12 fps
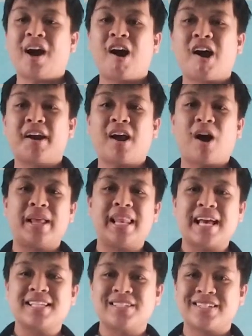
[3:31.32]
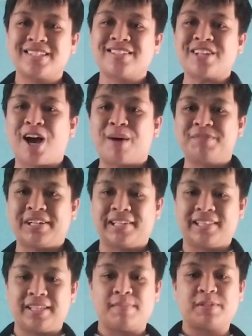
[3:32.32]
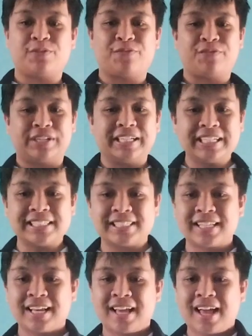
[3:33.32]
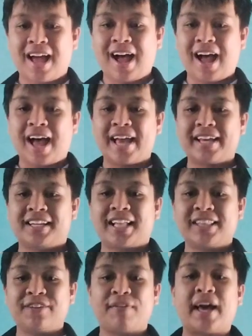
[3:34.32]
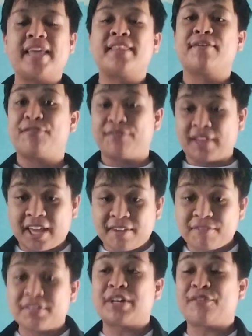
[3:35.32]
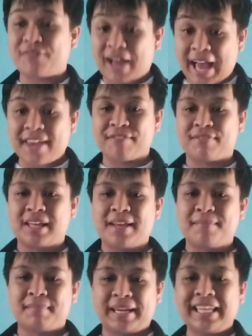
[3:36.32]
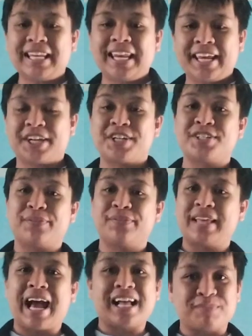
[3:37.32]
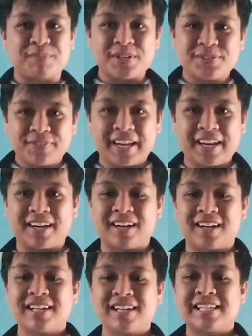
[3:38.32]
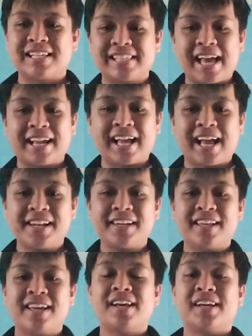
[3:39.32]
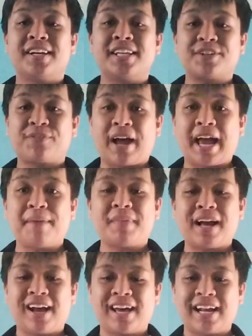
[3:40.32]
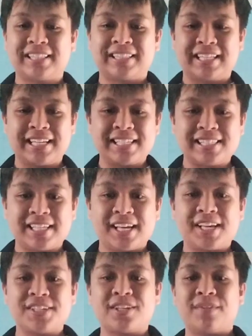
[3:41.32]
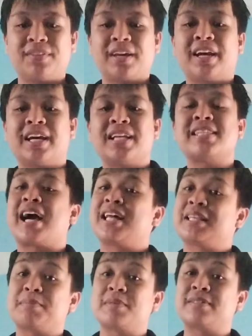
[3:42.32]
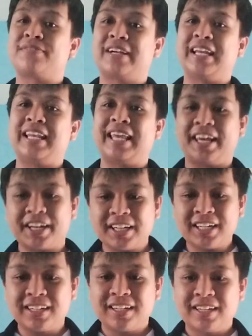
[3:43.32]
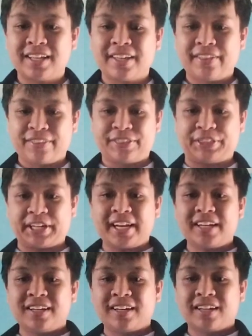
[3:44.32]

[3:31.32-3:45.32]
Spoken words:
are our lessons objectives. First, identify the 5 main layers of the atmosphere. Second, describe the characteristics of the Earth's atmosphere layer. Third,